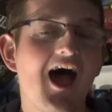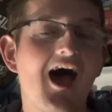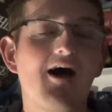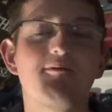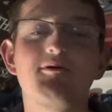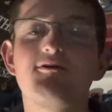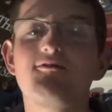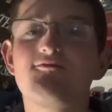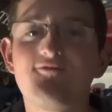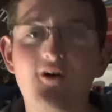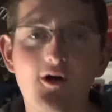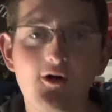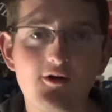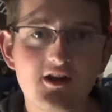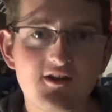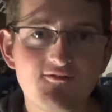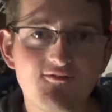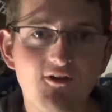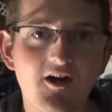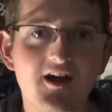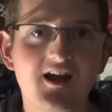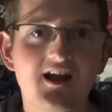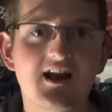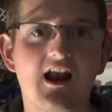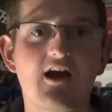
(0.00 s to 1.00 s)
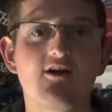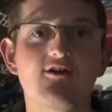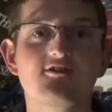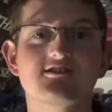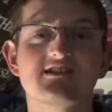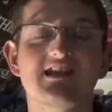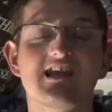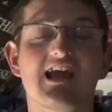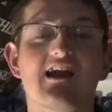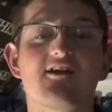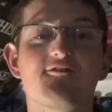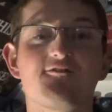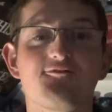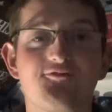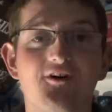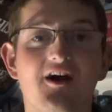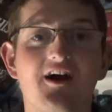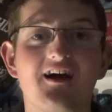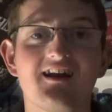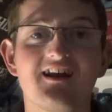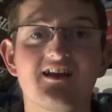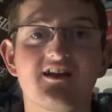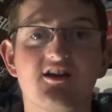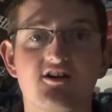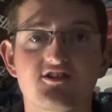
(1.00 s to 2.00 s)
I've been following it very closely and I
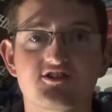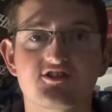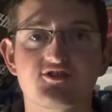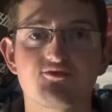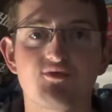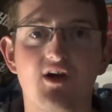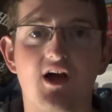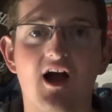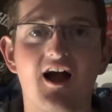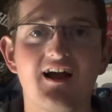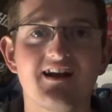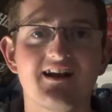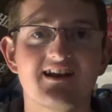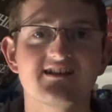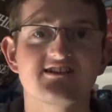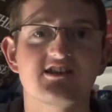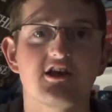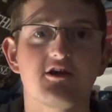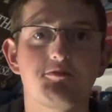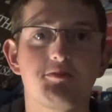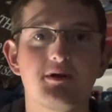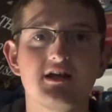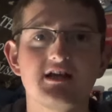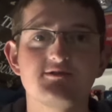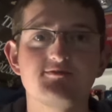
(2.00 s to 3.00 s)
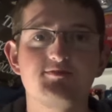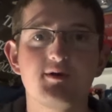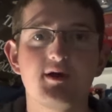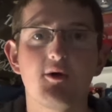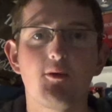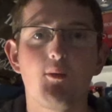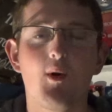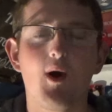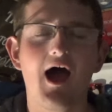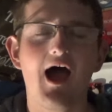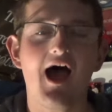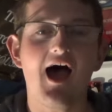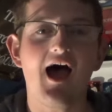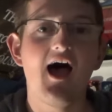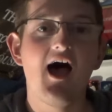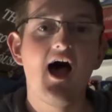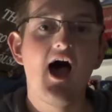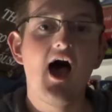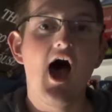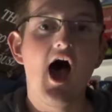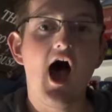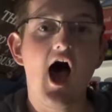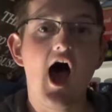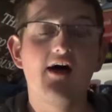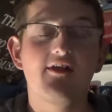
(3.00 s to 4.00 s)
finally got to ride it. So please be aware
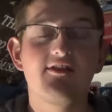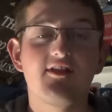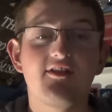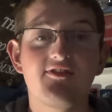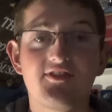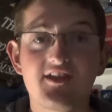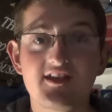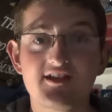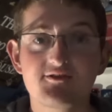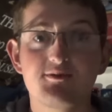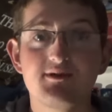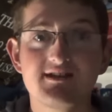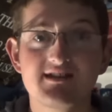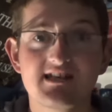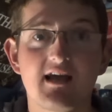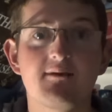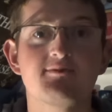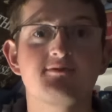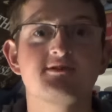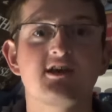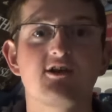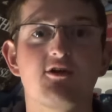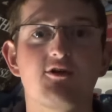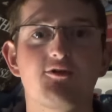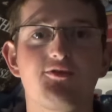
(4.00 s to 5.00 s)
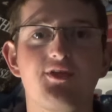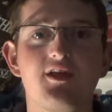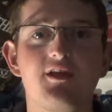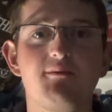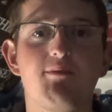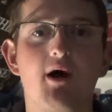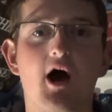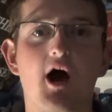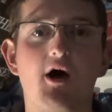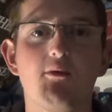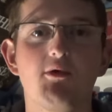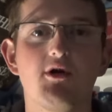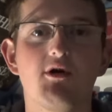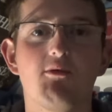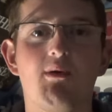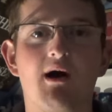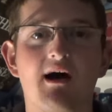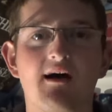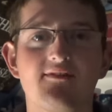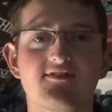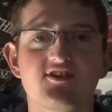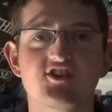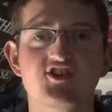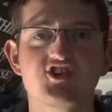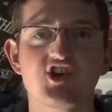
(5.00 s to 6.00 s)
uh, that this week's episode of Theme Park
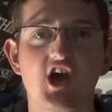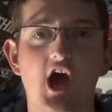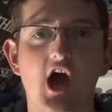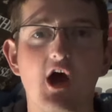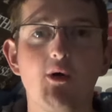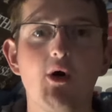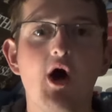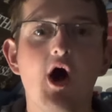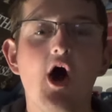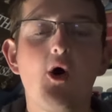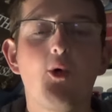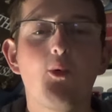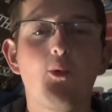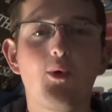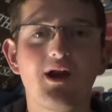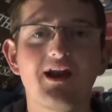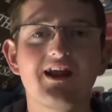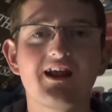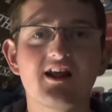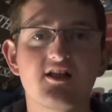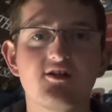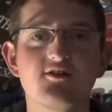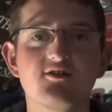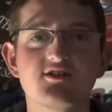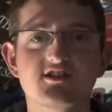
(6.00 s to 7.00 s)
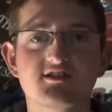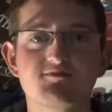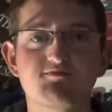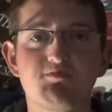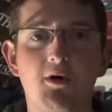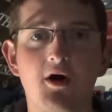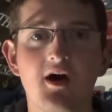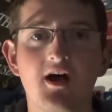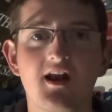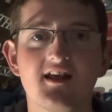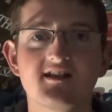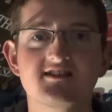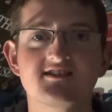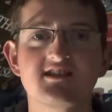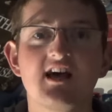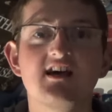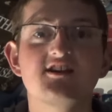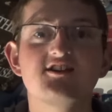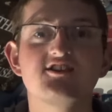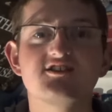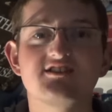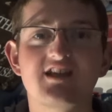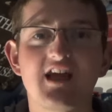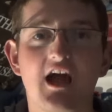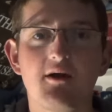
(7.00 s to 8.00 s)
Worldwide The Show will include spoilers
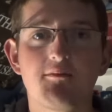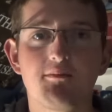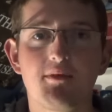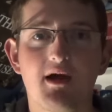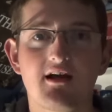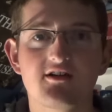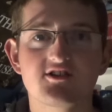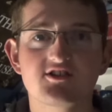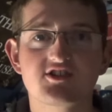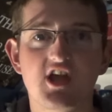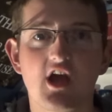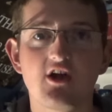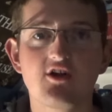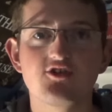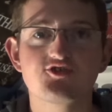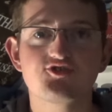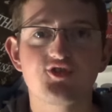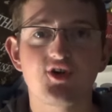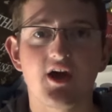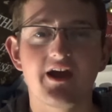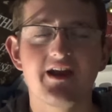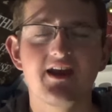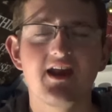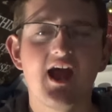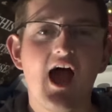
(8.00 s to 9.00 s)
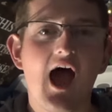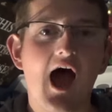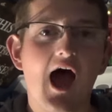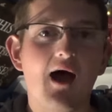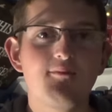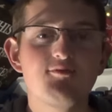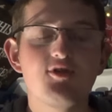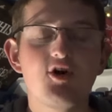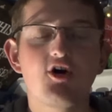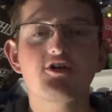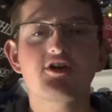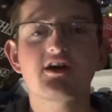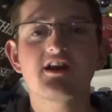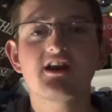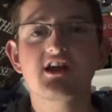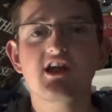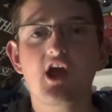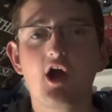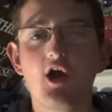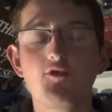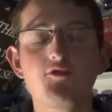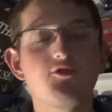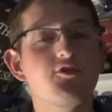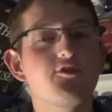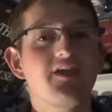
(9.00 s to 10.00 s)
to Derren Brown's Ghost Train. I'm not going to
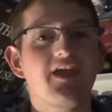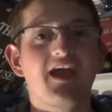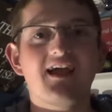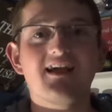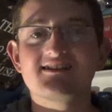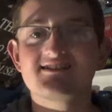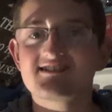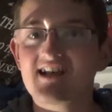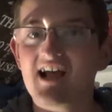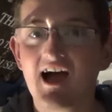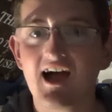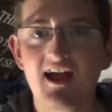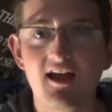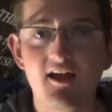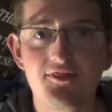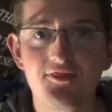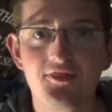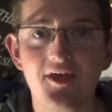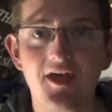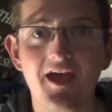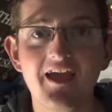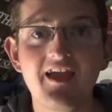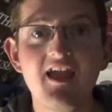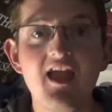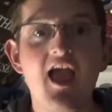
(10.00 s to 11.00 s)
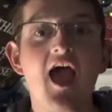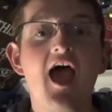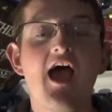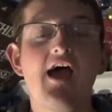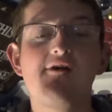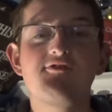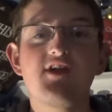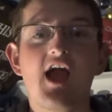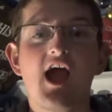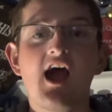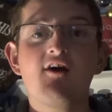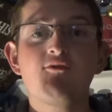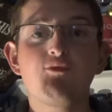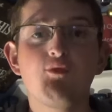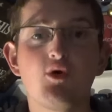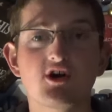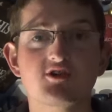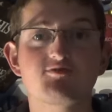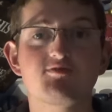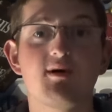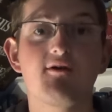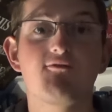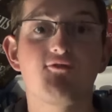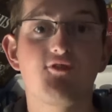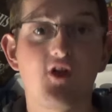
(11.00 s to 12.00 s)
go through the entire thing. If you have
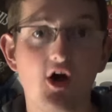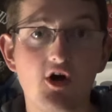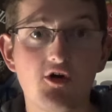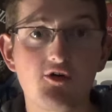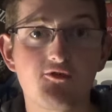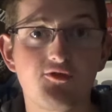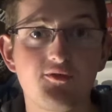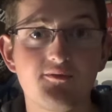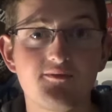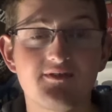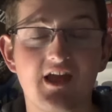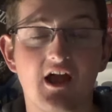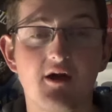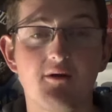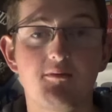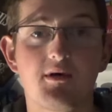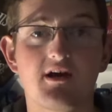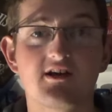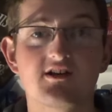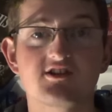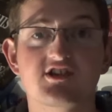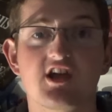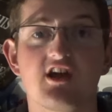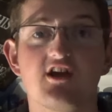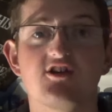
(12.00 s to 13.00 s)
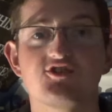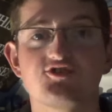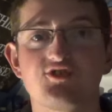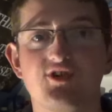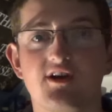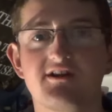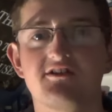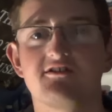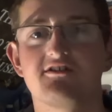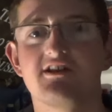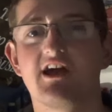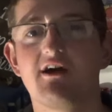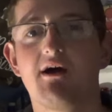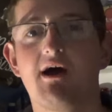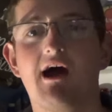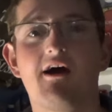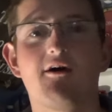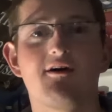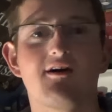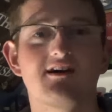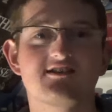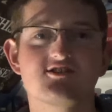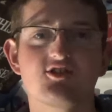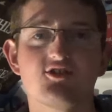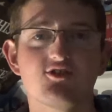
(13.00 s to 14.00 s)
watched my vlog from Derren Brown's Ghost Train, you'll know
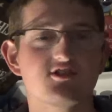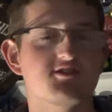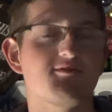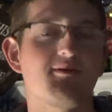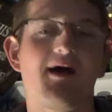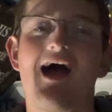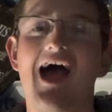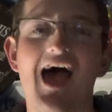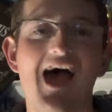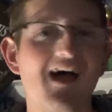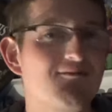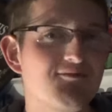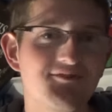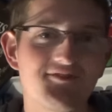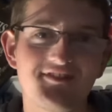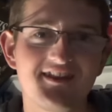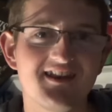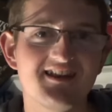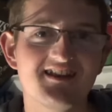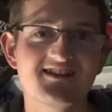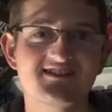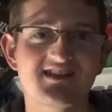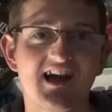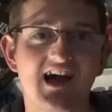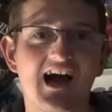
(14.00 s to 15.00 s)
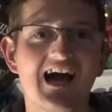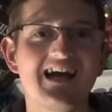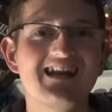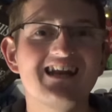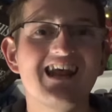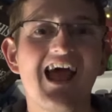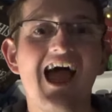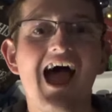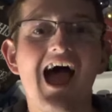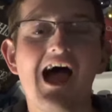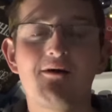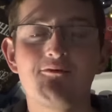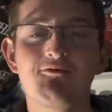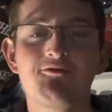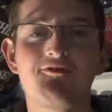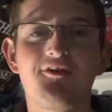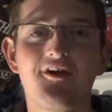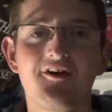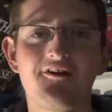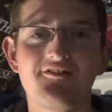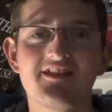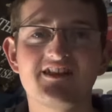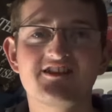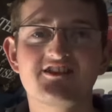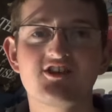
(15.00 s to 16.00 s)
how I talked about everything inside and
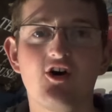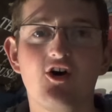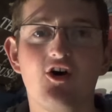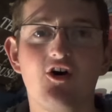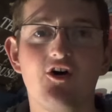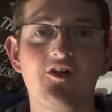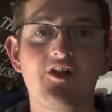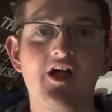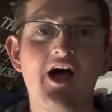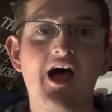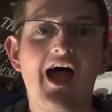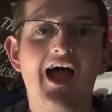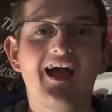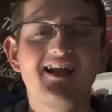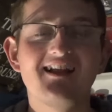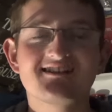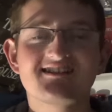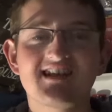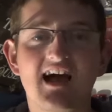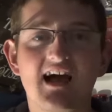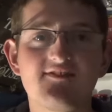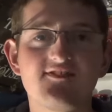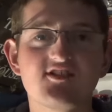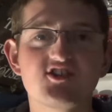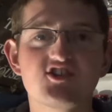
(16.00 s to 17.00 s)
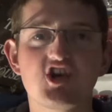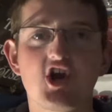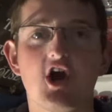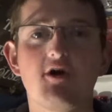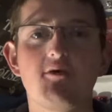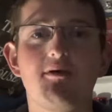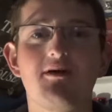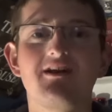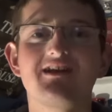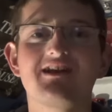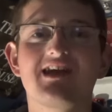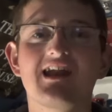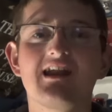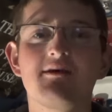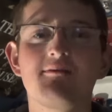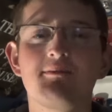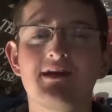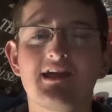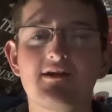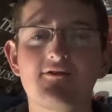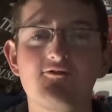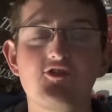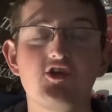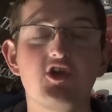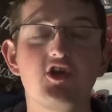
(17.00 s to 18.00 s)
revealed it all. Inside the show, I'm only going to be
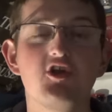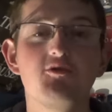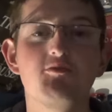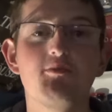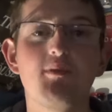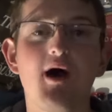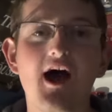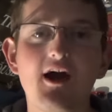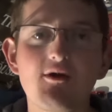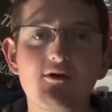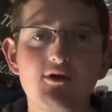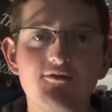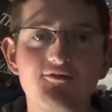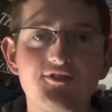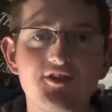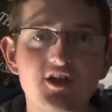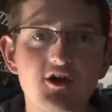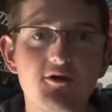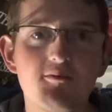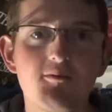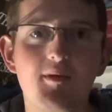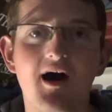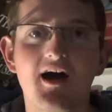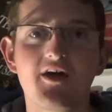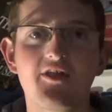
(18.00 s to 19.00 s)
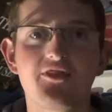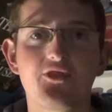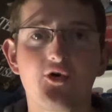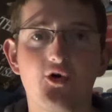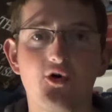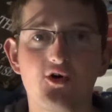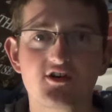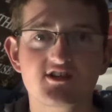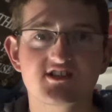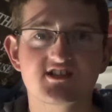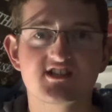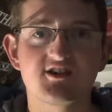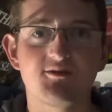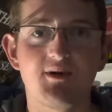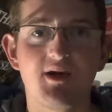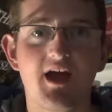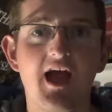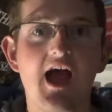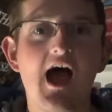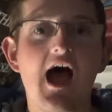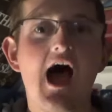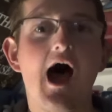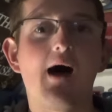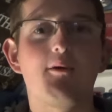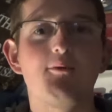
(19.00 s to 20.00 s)
giving you my review and my thoughts to
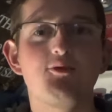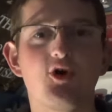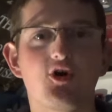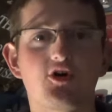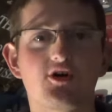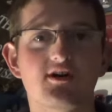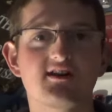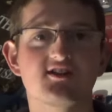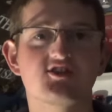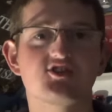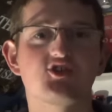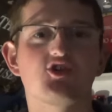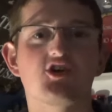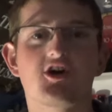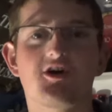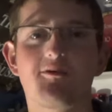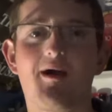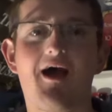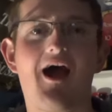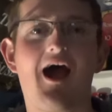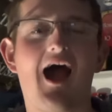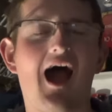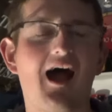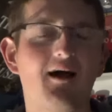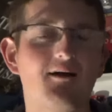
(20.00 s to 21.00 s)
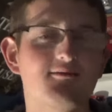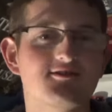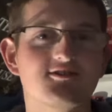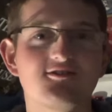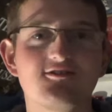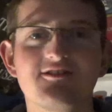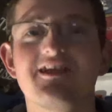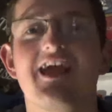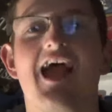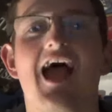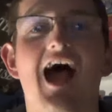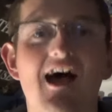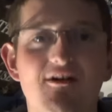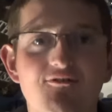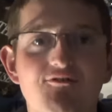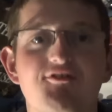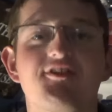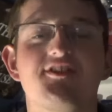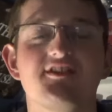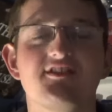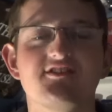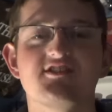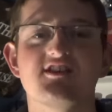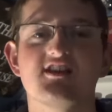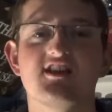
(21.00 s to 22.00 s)
it. I'm not going to talk about absolutely
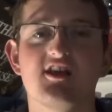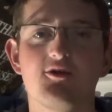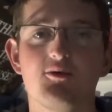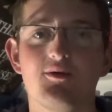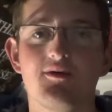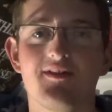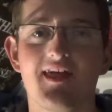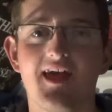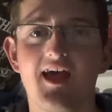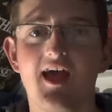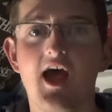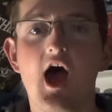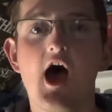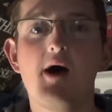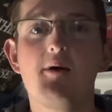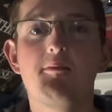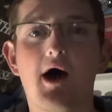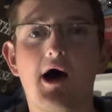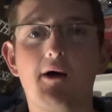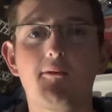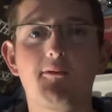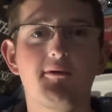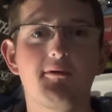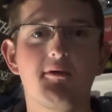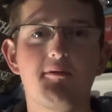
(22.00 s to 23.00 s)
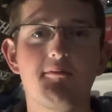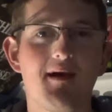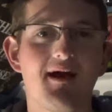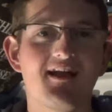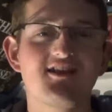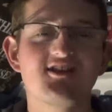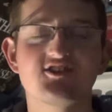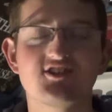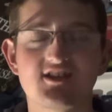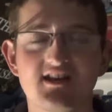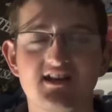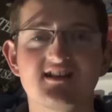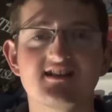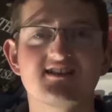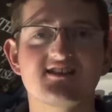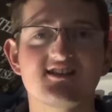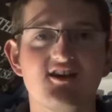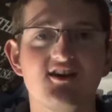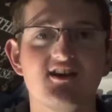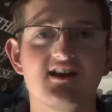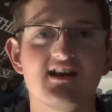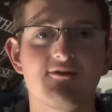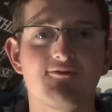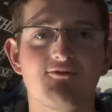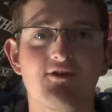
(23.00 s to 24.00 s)
everything to do with it, but I will be mentioning
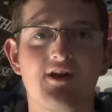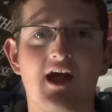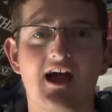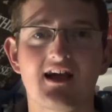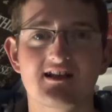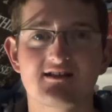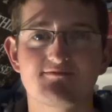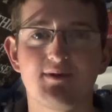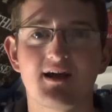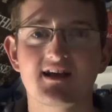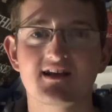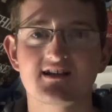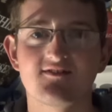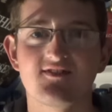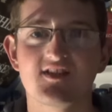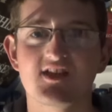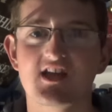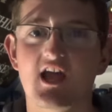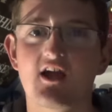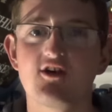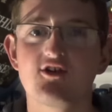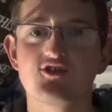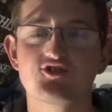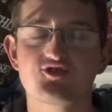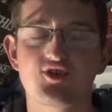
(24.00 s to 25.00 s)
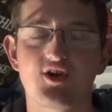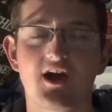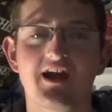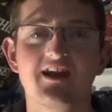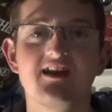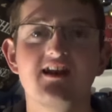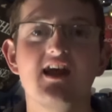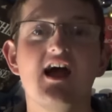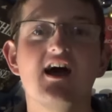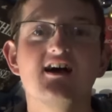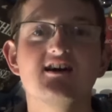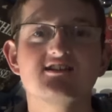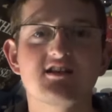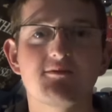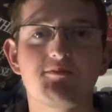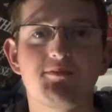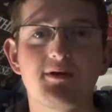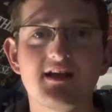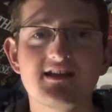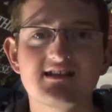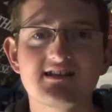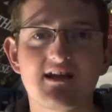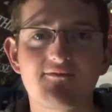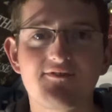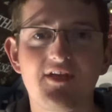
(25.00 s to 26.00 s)
certain different aspects of the Ghost Train. So
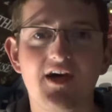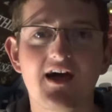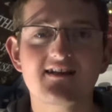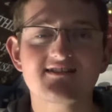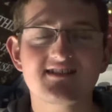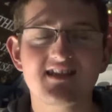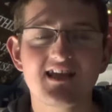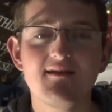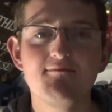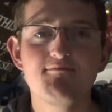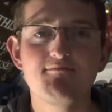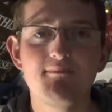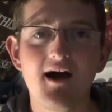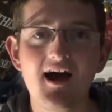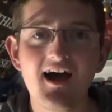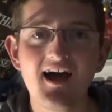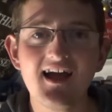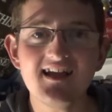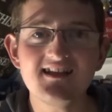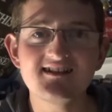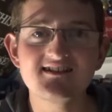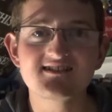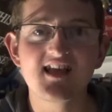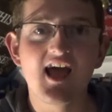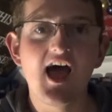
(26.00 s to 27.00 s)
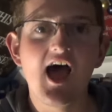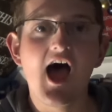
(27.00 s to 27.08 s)
please have that in mind.